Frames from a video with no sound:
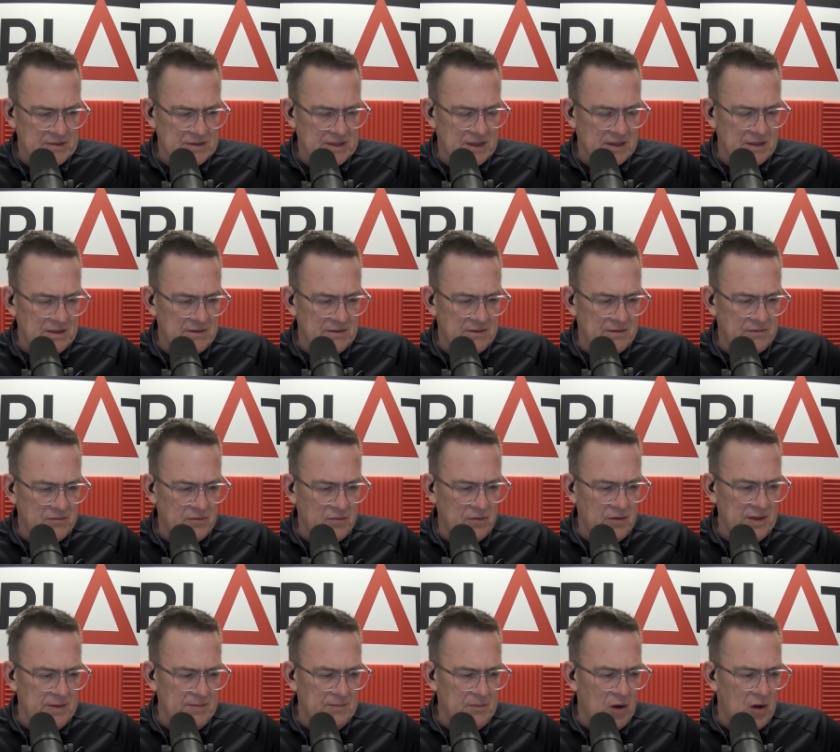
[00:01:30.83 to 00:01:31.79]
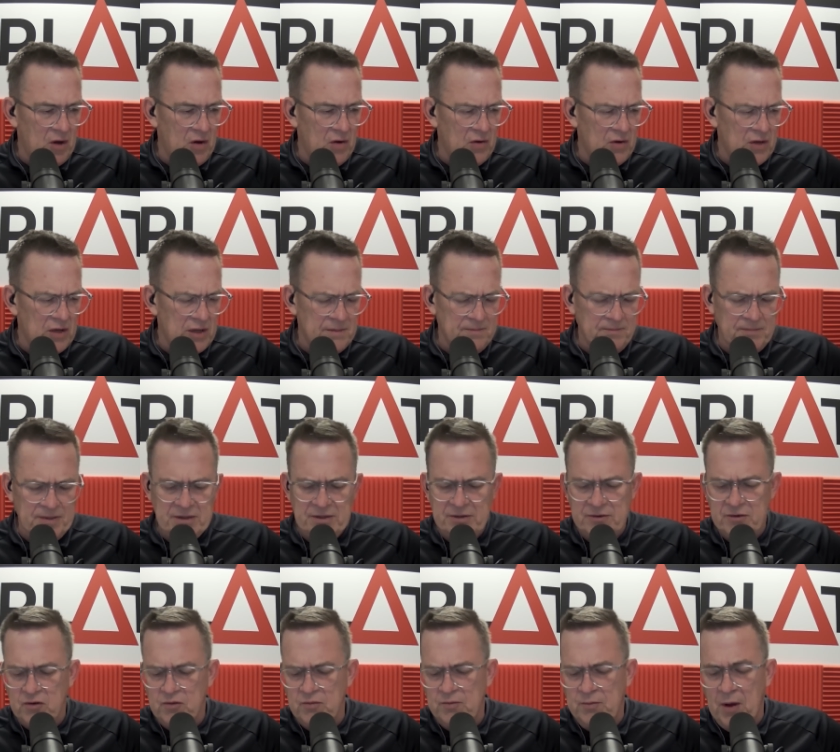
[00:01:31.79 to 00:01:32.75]
So the Roy Morgan
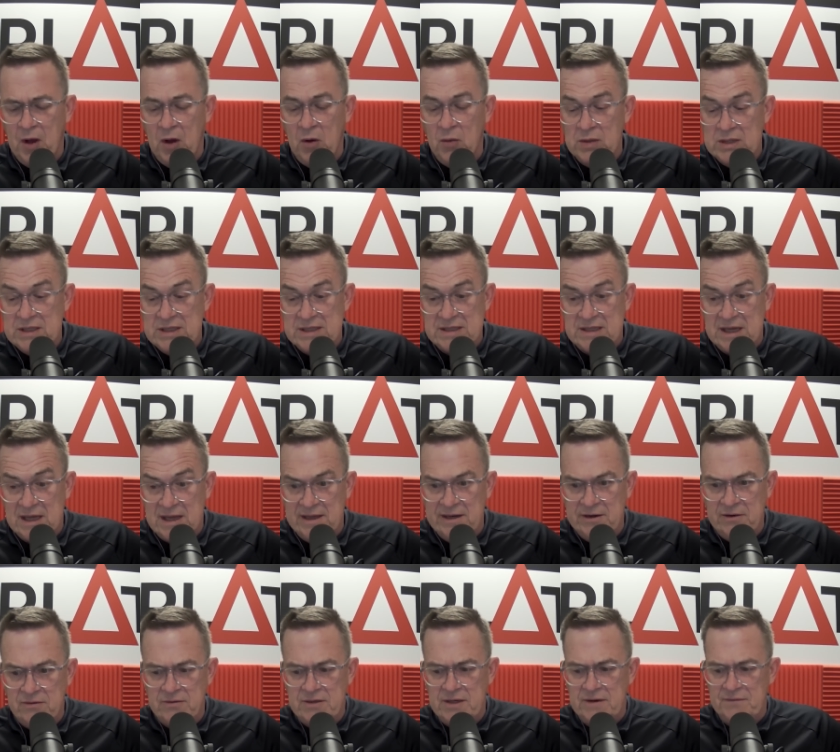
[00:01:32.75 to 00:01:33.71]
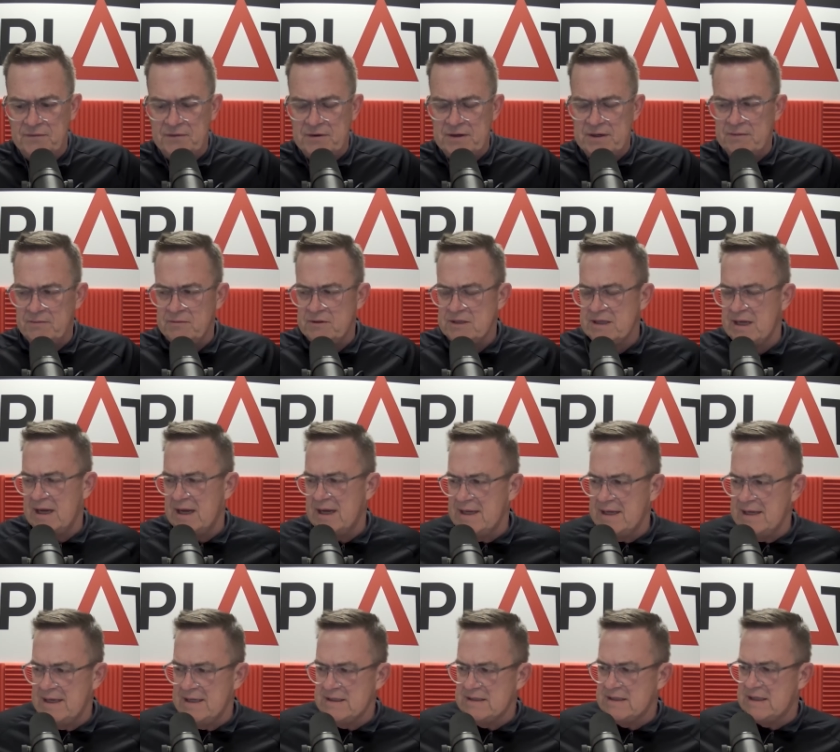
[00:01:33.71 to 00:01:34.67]
political poll, which is a little different, was
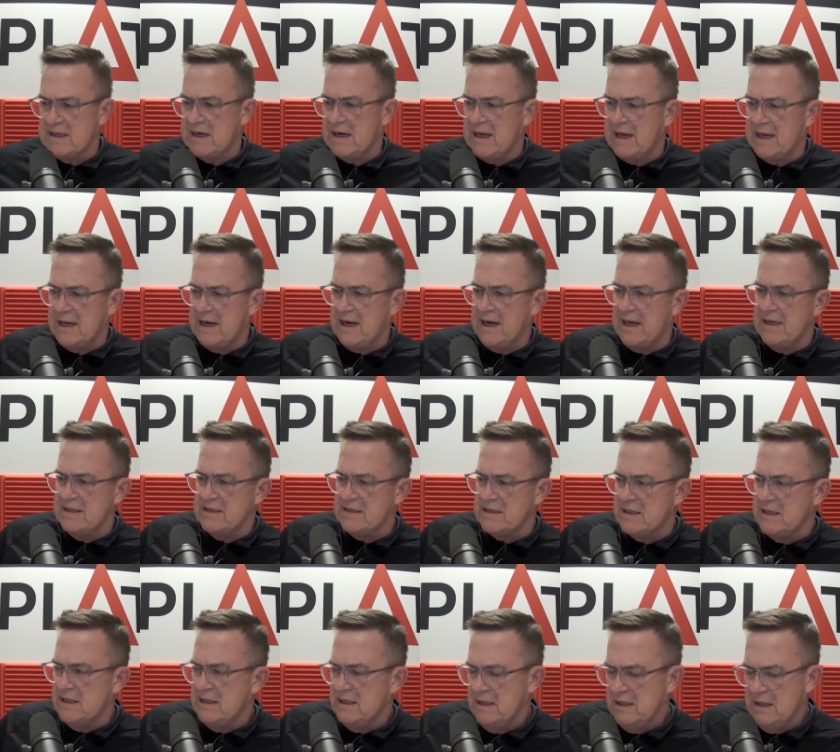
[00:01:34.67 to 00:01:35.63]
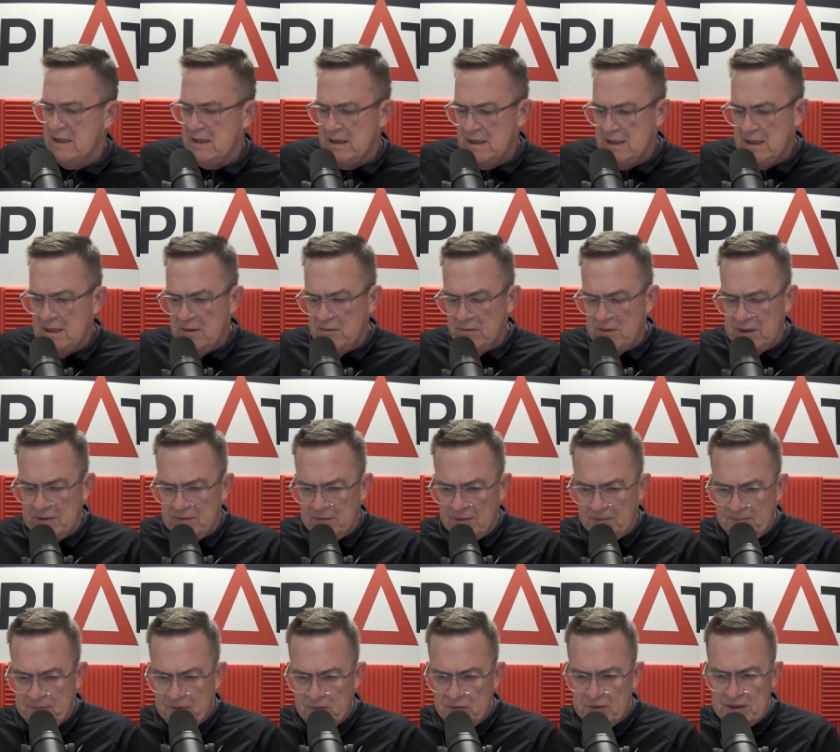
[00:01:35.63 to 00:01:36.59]
out yesterday, and as we
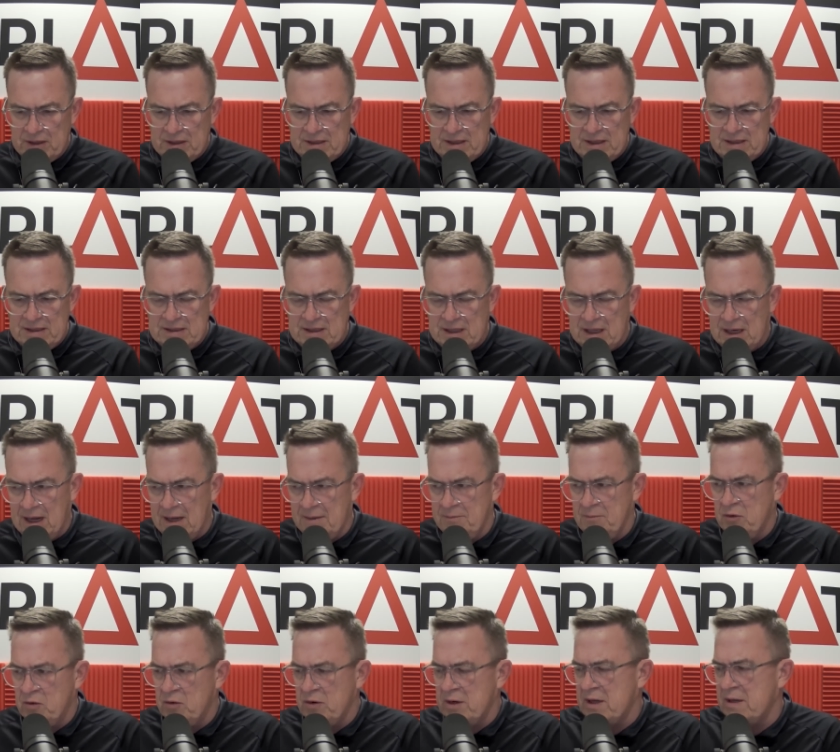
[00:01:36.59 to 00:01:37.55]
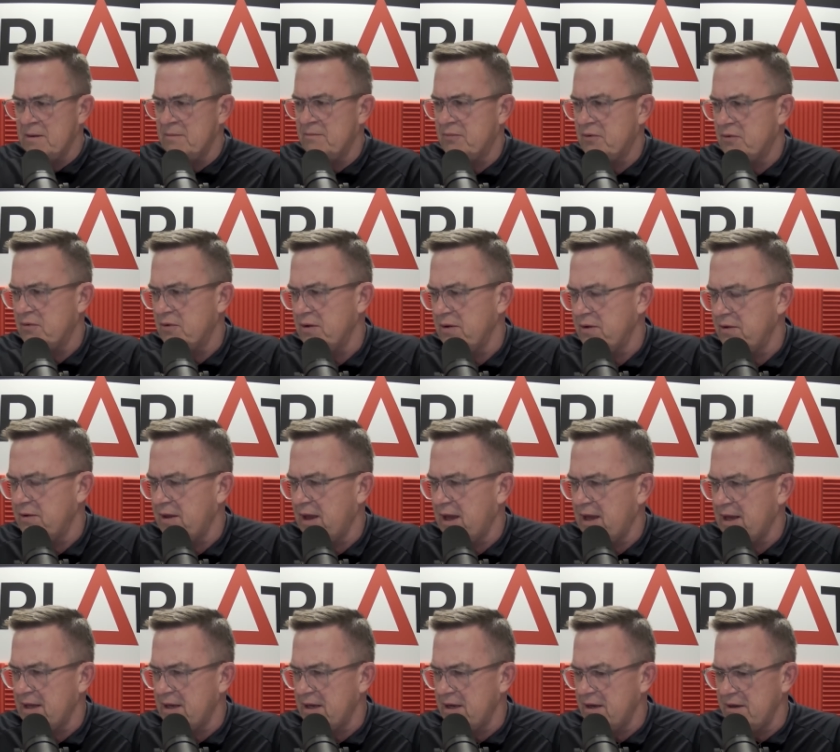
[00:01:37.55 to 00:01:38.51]
reported yesterday morning and brought you
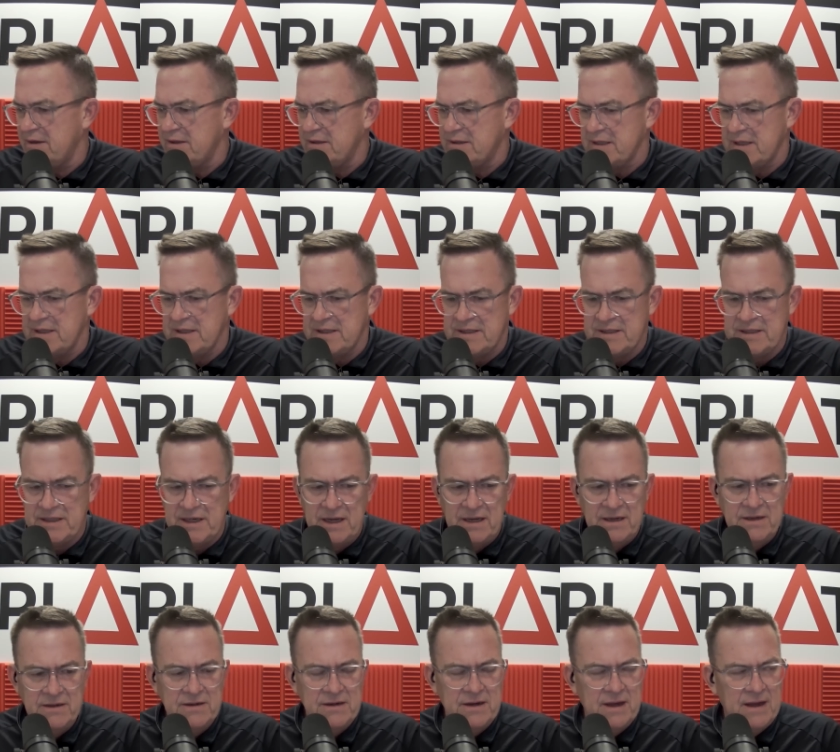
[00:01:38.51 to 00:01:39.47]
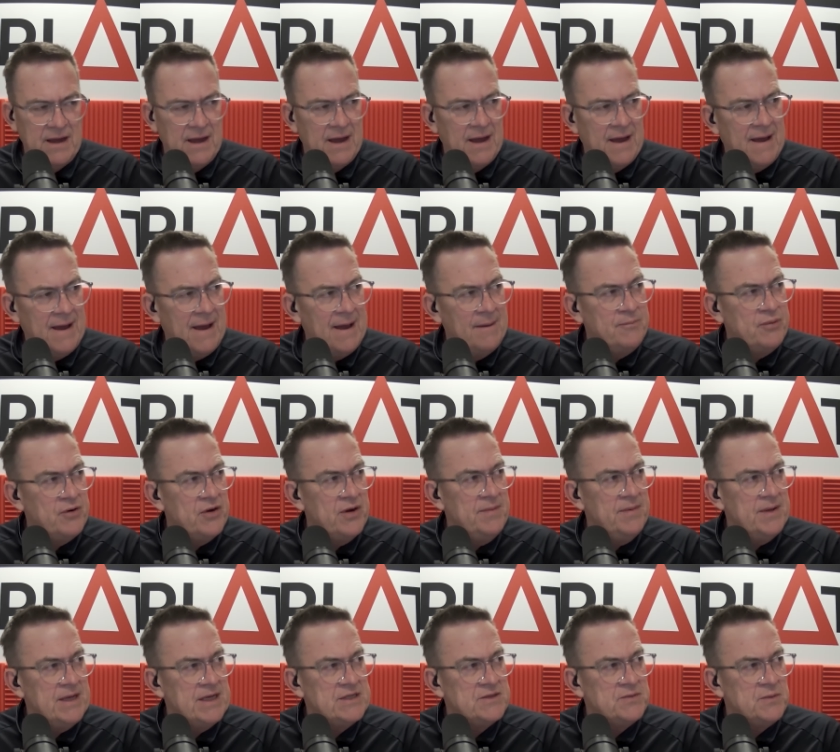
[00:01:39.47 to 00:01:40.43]
that news, it showed uh, a
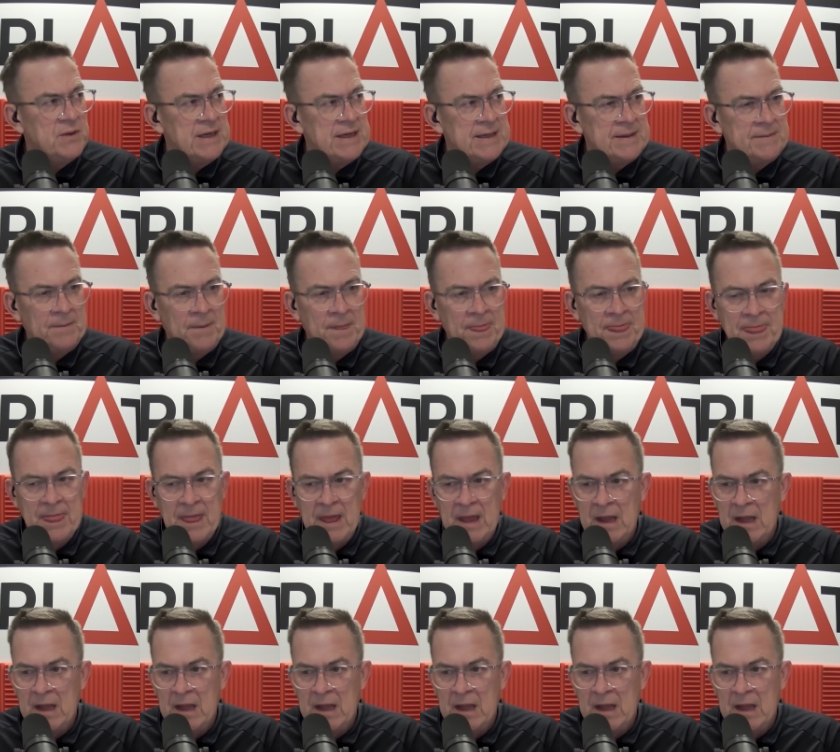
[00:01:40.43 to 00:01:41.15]
pretty big swing